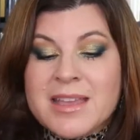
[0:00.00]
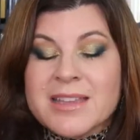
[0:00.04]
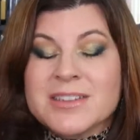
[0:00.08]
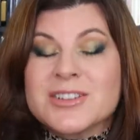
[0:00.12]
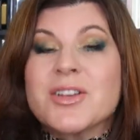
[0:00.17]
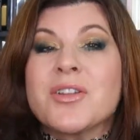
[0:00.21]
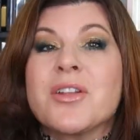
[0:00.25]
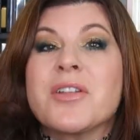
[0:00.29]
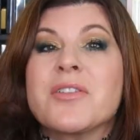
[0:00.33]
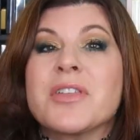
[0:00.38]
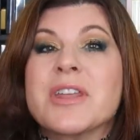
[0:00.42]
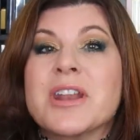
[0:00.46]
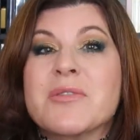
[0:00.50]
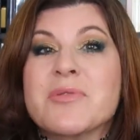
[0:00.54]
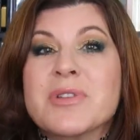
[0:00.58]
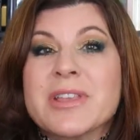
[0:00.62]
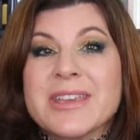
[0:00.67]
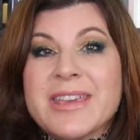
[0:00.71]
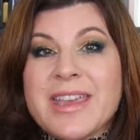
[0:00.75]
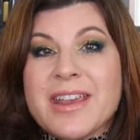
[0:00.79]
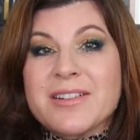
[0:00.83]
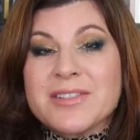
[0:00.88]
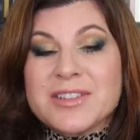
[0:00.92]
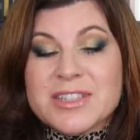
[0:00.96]
I don't know that I
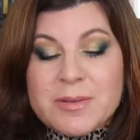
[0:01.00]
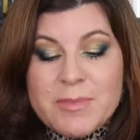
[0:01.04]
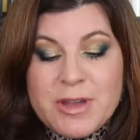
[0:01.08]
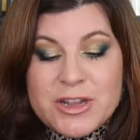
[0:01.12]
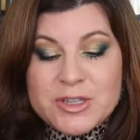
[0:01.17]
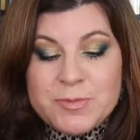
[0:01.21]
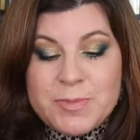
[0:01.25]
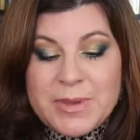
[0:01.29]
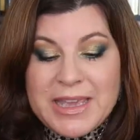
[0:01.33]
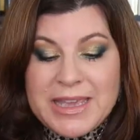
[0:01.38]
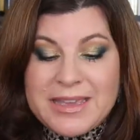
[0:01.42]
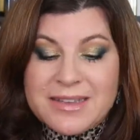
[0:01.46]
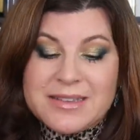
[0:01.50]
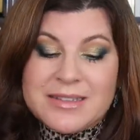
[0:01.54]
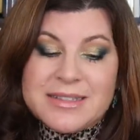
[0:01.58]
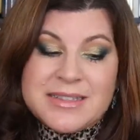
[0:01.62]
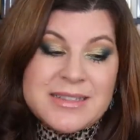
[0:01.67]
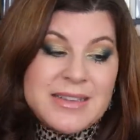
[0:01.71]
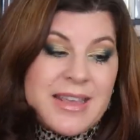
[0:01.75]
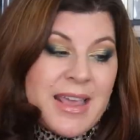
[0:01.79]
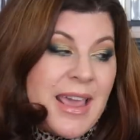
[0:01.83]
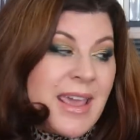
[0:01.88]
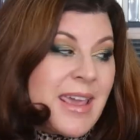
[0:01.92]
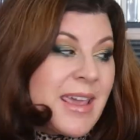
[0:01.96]
really care so much
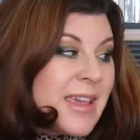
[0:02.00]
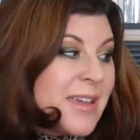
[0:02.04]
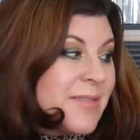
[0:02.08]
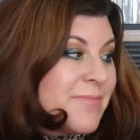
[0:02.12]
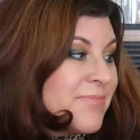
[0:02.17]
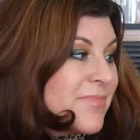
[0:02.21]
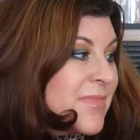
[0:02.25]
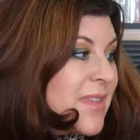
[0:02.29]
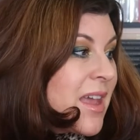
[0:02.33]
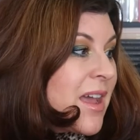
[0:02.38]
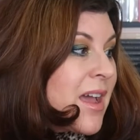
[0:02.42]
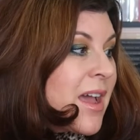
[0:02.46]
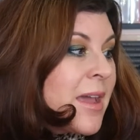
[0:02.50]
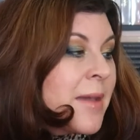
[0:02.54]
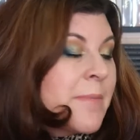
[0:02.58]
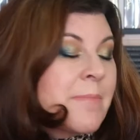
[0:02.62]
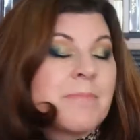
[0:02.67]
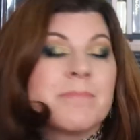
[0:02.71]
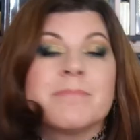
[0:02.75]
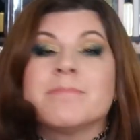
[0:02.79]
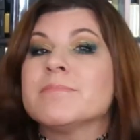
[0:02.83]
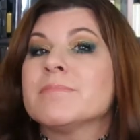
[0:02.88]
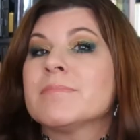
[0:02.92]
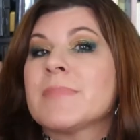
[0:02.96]
because, hey,
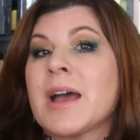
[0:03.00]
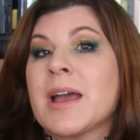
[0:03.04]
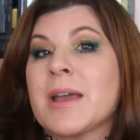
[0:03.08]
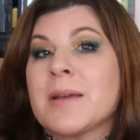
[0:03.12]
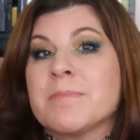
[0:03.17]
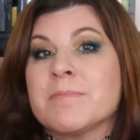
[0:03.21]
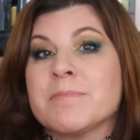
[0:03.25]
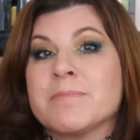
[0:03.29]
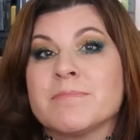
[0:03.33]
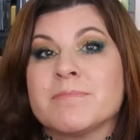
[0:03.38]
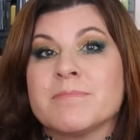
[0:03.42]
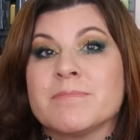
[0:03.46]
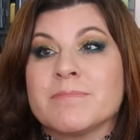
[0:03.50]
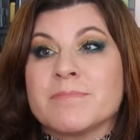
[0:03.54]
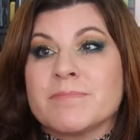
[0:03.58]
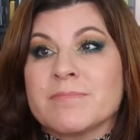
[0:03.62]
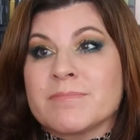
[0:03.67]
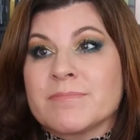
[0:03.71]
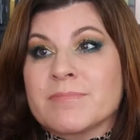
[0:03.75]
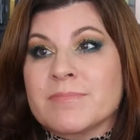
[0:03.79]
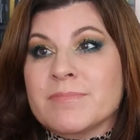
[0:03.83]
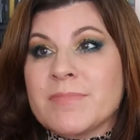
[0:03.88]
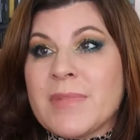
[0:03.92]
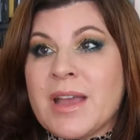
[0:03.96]
I'm, I'm,
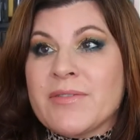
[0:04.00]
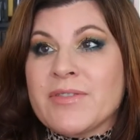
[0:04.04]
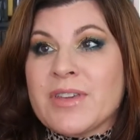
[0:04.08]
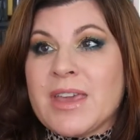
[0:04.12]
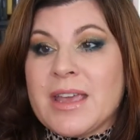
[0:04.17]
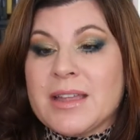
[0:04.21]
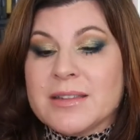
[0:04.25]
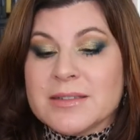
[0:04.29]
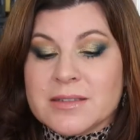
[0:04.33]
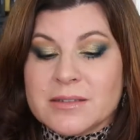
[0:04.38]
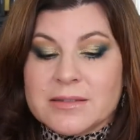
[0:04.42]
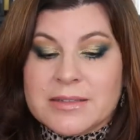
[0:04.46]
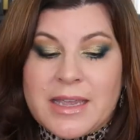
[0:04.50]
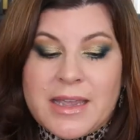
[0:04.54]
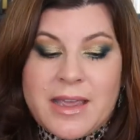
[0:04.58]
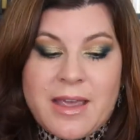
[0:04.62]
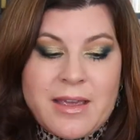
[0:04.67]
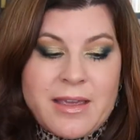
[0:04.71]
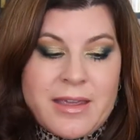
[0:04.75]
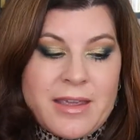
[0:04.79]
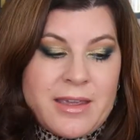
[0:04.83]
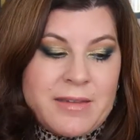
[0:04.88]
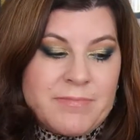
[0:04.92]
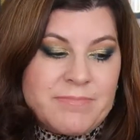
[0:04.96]
I've canceled
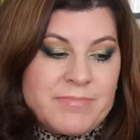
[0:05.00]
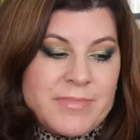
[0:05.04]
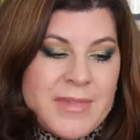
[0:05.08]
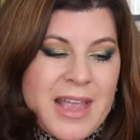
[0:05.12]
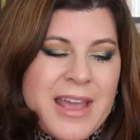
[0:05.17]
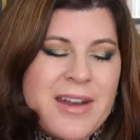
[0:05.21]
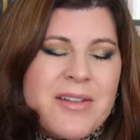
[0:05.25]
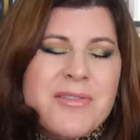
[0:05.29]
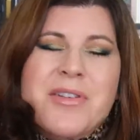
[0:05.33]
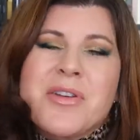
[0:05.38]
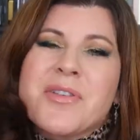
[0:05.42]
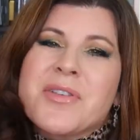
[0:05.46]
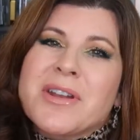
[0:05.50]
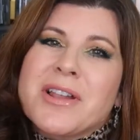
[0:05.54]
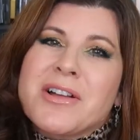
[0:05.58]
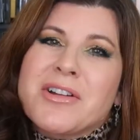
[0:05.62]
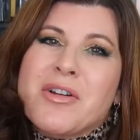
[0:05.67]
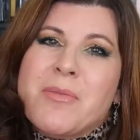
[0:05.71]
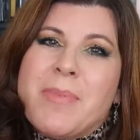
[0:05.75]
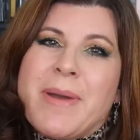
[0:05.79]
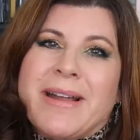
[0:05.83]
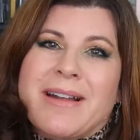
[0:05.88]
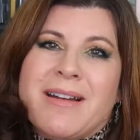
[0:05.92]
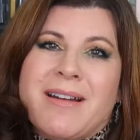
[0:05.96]
AIA. I don't know that I'll
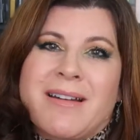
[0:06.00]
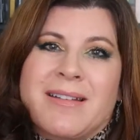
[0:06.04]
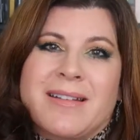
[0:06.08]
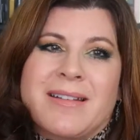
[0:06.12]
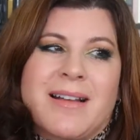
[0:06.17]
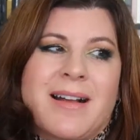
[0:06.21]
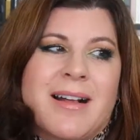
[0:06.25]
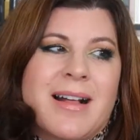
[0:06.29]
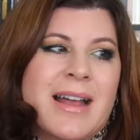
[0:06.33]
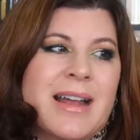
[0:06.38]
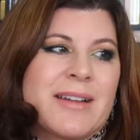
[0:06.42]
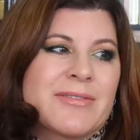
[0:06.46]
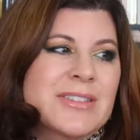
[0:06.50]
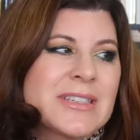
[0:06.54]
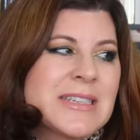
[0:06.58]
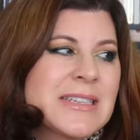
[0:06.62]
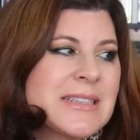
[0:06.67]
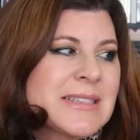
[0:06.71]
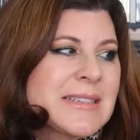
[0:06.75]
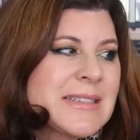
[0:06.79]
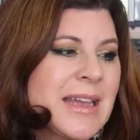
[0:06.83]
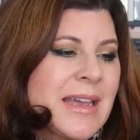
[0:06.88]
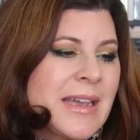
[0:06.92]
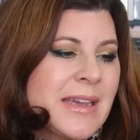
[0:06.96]
go back on. I'll have to
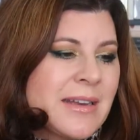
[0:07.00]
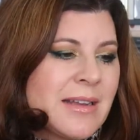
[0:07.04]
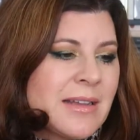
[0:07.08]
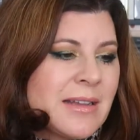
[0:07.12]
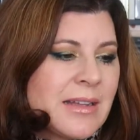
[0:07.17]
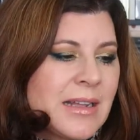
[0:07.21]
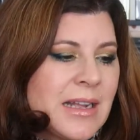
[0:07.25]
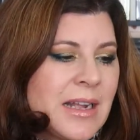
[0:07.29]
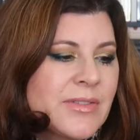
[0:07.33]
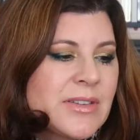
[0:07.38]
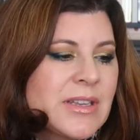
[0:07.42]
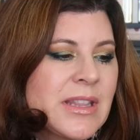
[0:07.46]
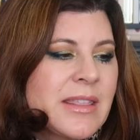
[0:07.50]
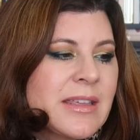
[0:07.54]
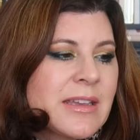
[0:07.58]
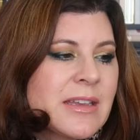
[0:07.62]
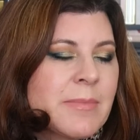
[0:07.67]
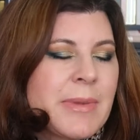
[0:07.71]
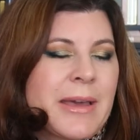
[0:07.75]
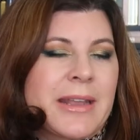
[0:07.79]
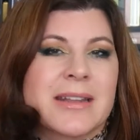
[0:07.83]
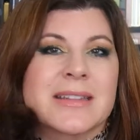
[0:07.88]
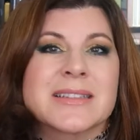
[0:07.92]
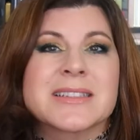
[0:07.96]
decide. I have to think
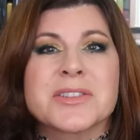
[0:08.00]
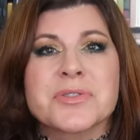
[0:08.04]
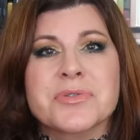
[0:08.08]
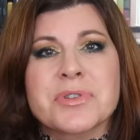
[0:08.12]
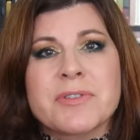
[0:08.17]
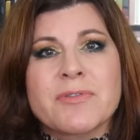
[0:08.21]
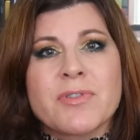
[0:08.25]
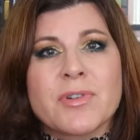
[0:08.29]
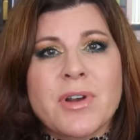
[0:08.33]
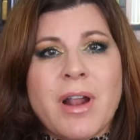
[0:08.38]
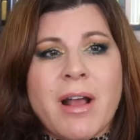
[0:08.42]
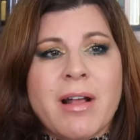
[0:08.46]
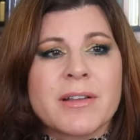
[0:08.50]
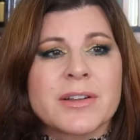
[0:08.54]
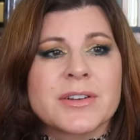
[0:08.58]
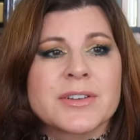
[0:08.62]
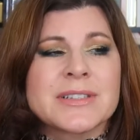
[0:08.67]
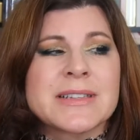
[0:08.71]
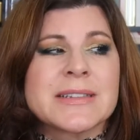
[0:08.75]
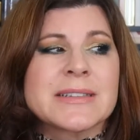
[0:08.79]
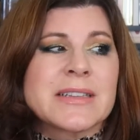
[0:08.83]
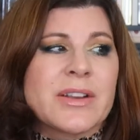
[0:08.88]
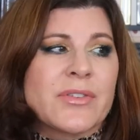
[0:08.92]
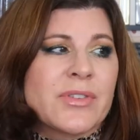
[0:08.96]
about it. It's
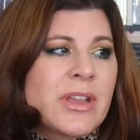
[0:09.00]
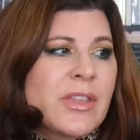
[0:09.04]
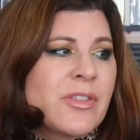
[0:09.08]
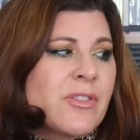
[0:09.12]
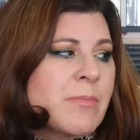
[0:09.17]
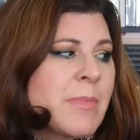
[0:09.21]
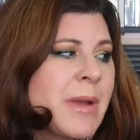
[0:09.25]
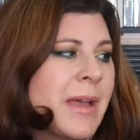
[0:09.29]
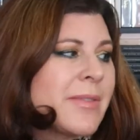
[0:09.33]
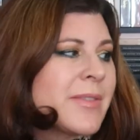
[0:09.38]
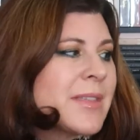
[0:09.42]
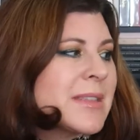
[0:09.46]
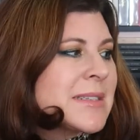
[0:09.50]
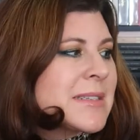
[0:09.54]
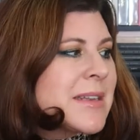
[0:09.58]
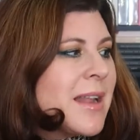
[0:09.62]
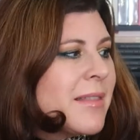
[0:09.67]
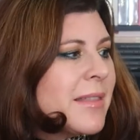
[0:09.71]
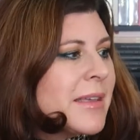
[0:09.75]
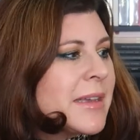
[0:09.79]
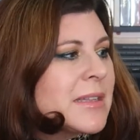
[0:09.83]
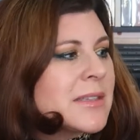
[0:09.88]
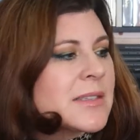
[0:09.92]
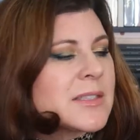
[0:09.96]
$34. It's every other month. It's
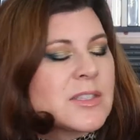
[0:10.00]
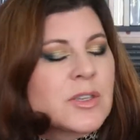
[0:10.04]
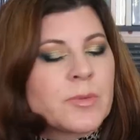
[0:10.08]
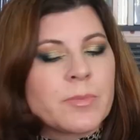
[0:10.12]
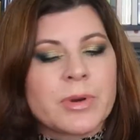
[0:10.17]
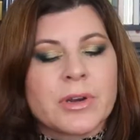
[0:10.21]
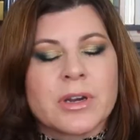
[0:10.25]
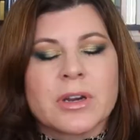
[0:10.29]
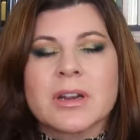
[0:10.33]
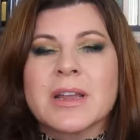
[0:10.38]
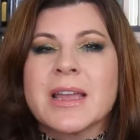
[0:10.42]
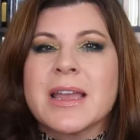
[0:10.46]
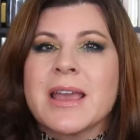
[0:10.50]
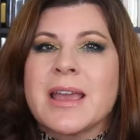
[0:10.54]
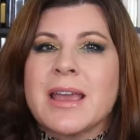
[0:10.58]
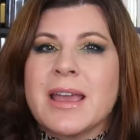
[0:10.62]
not like it's super